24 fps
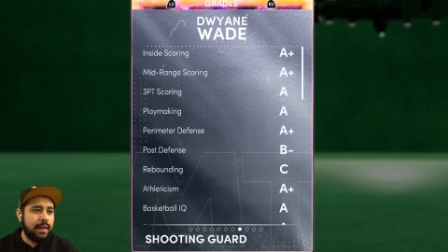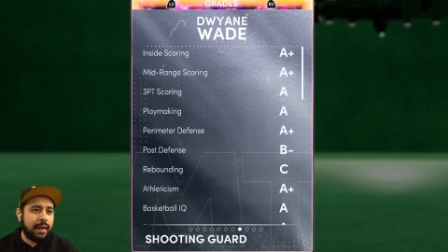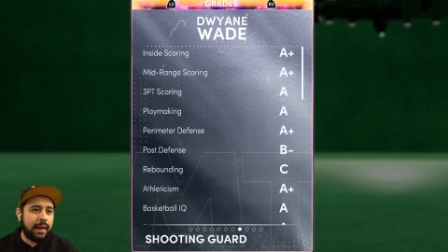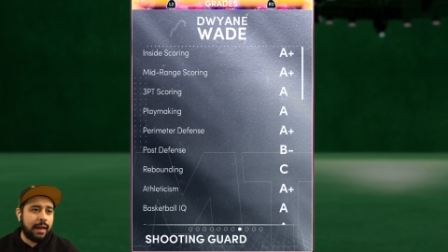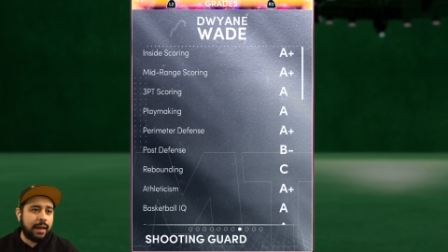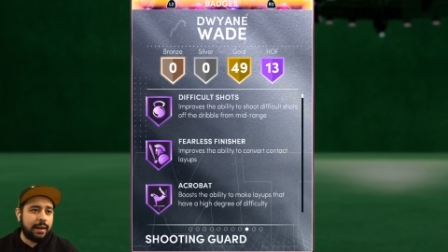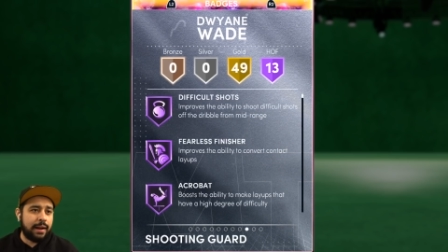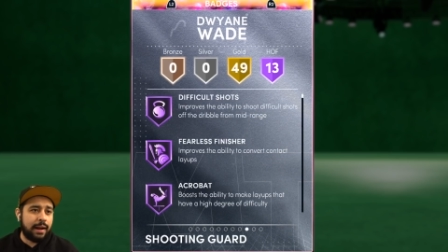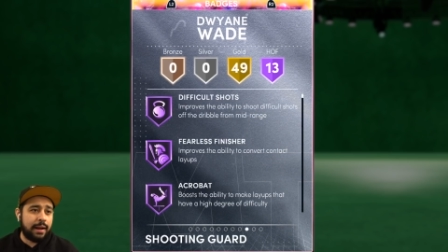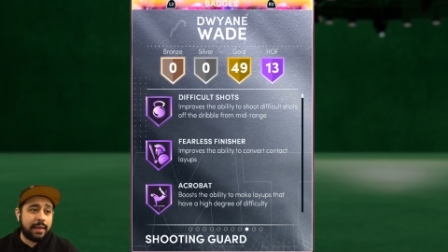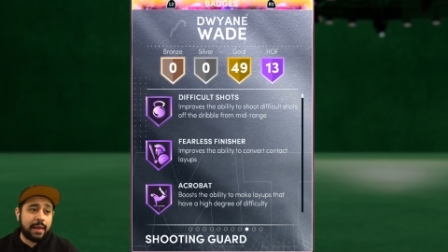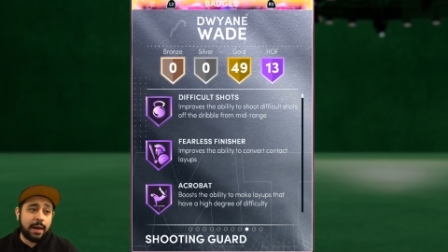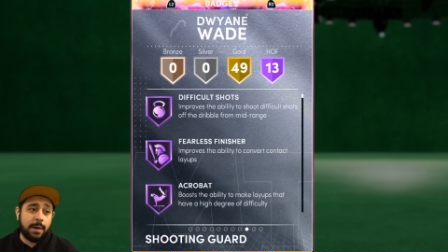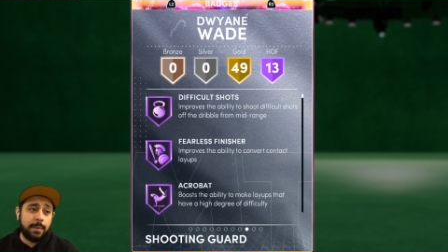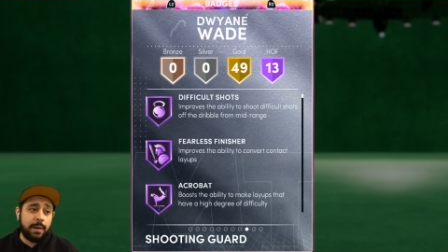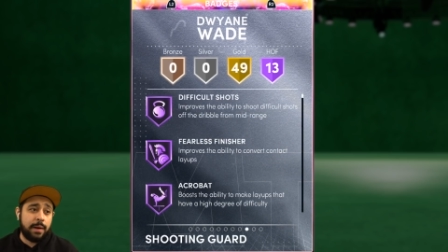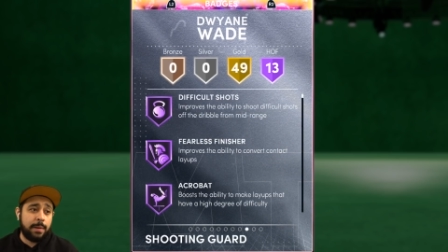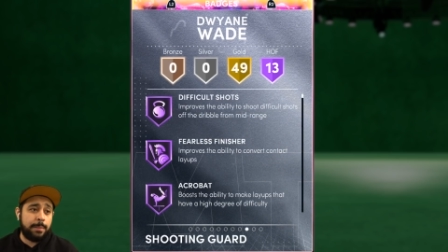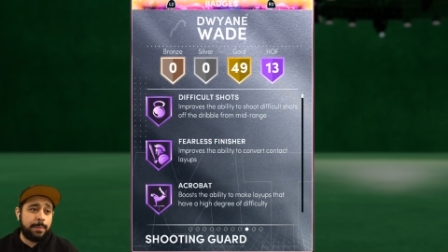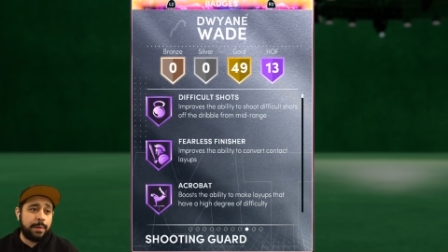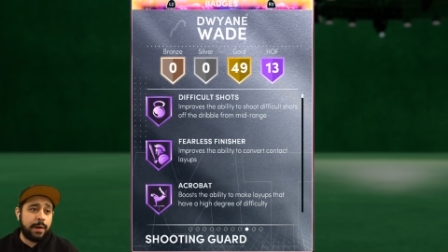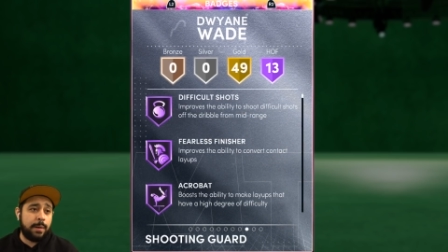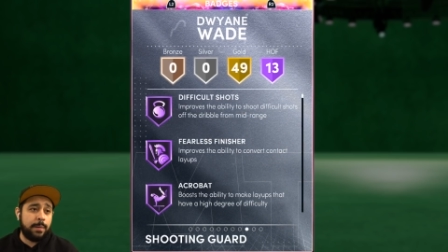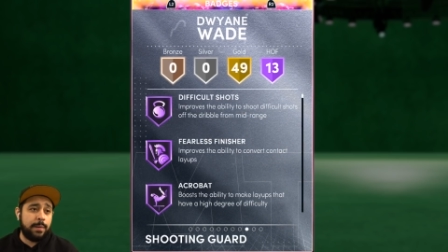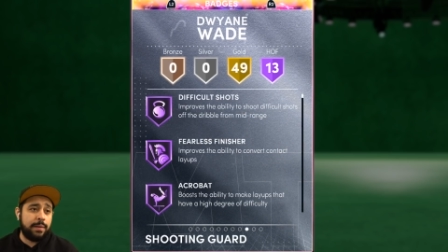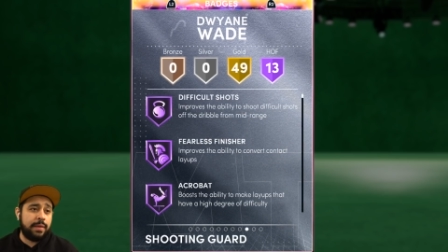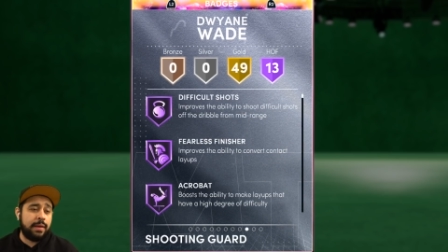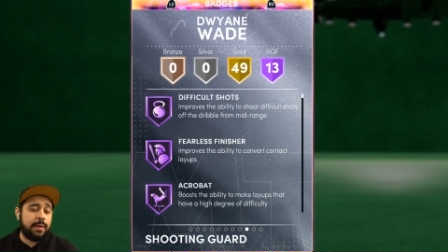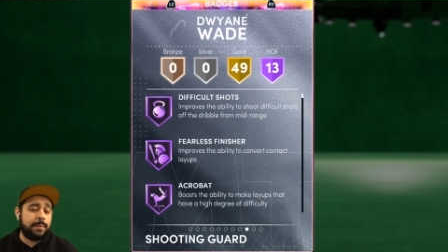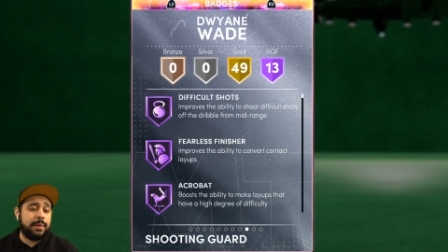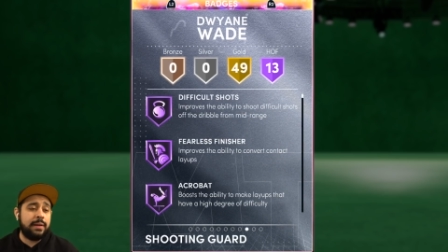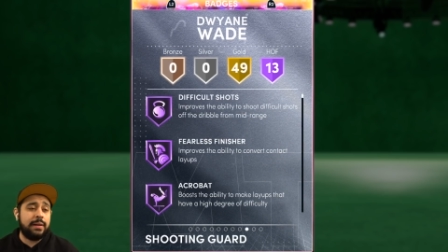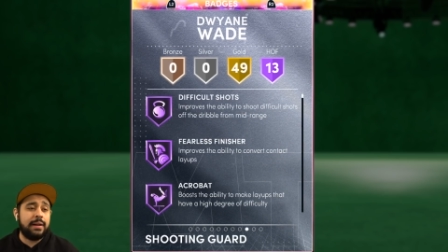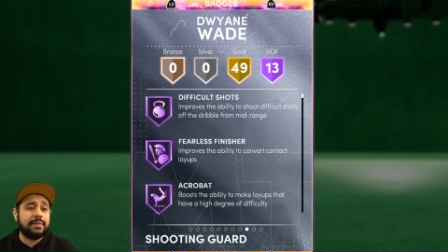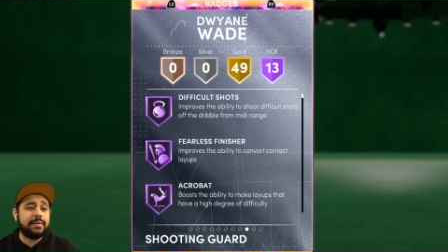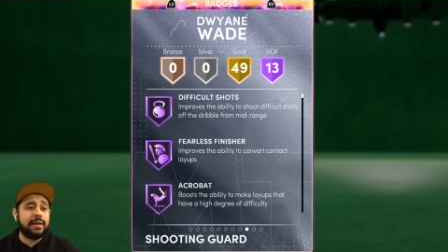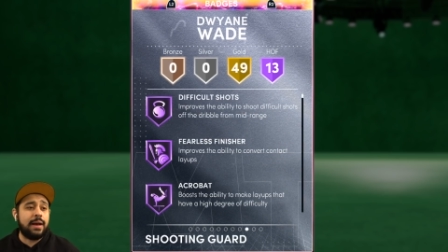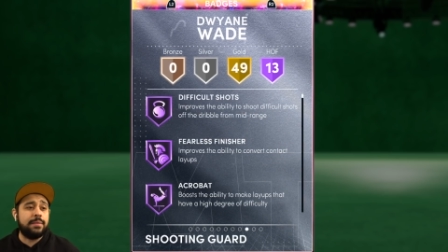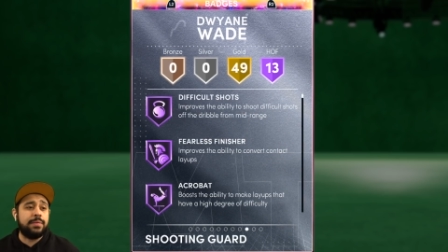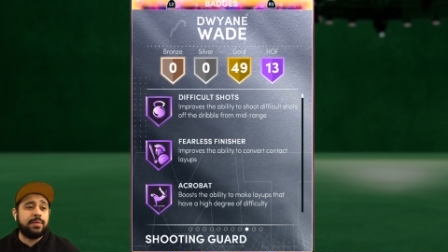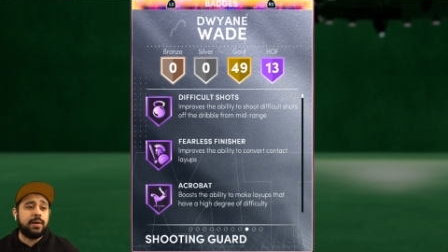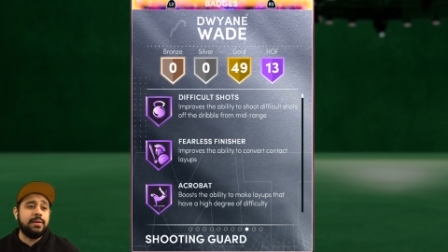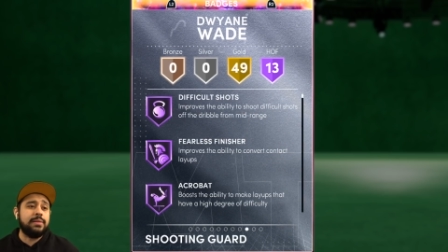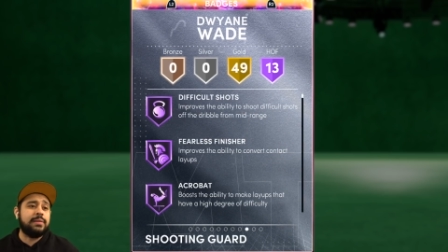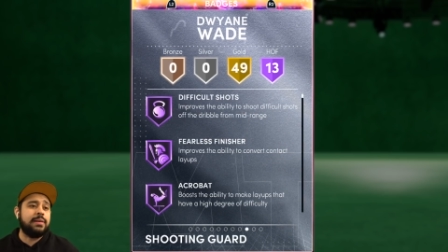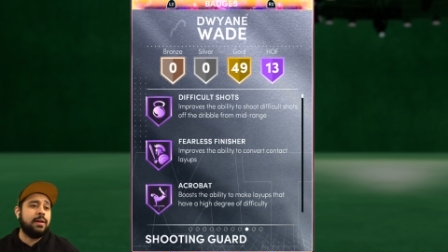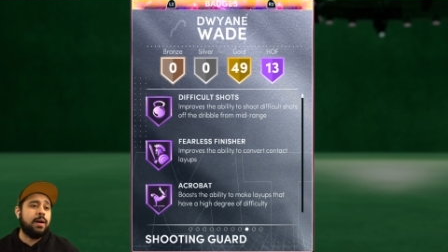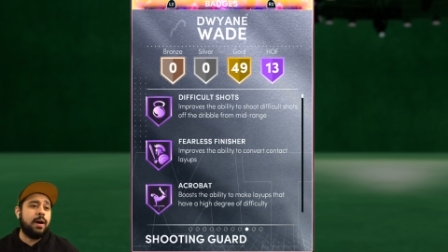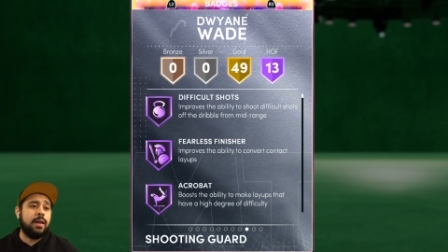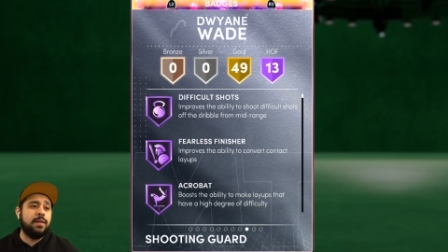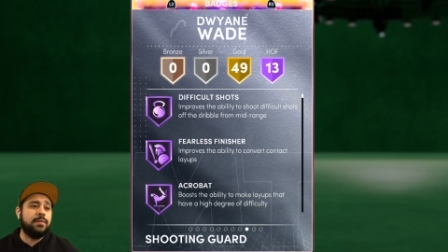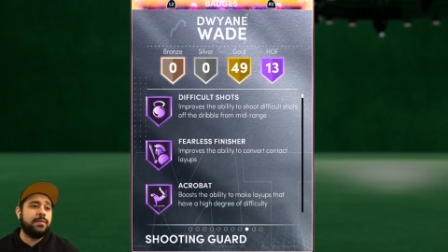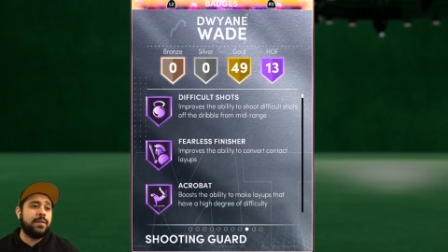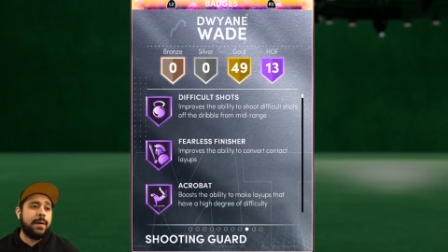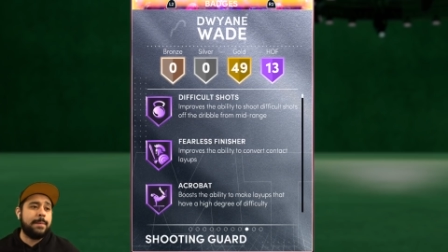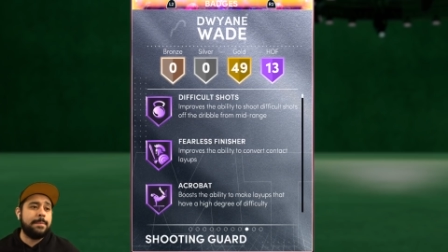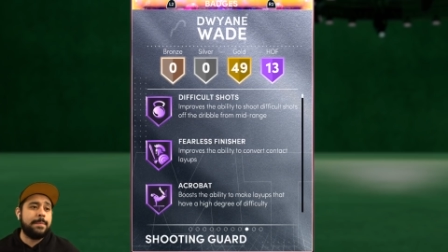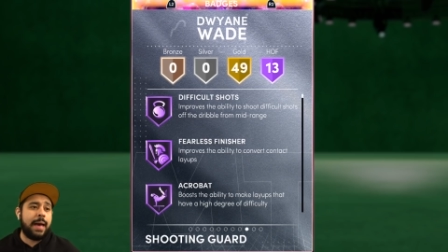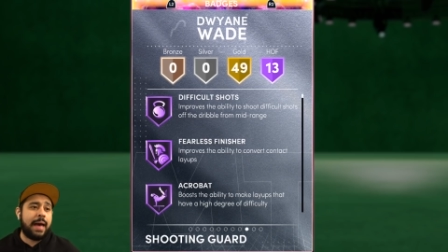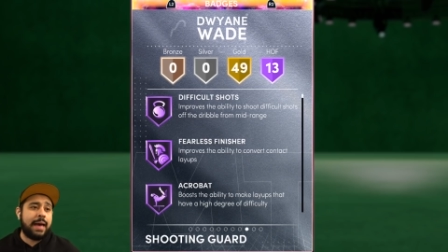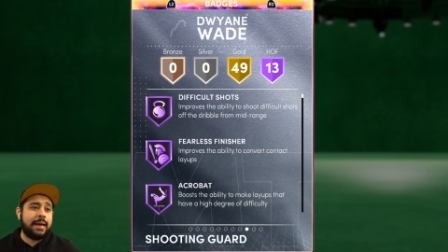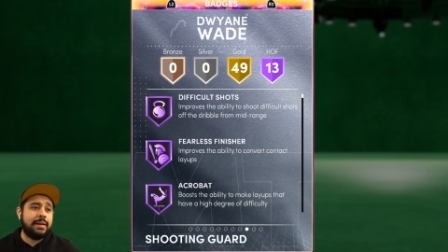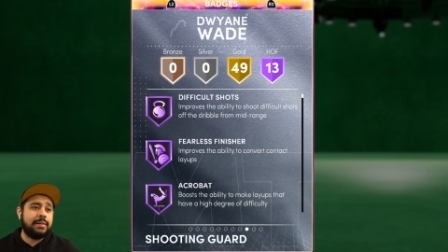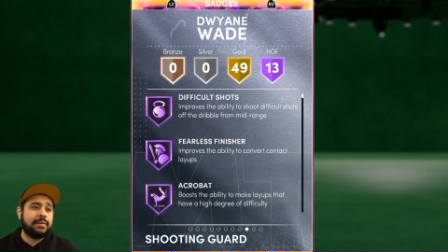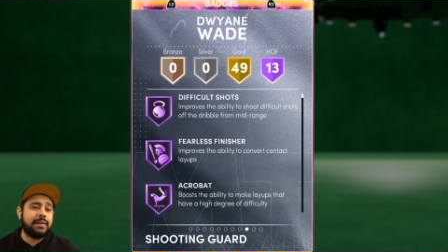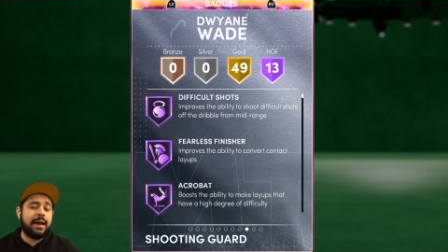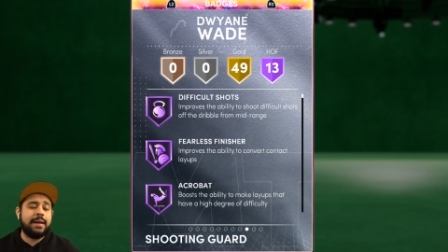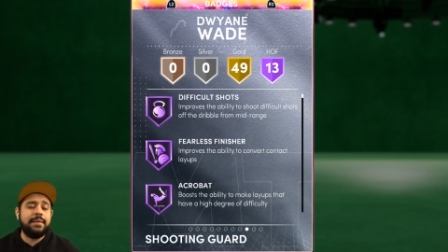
And I can't wait to play with him. He does have 13 Hall of Fame badges.